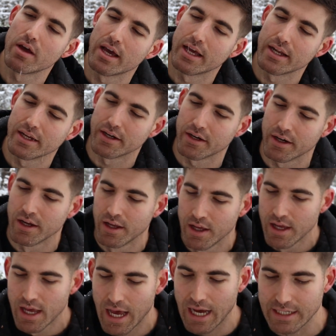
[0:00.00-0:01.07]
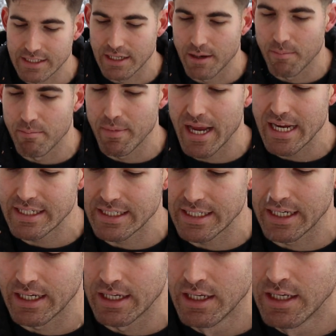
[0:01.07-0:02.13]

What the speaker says: head here, has an amazing,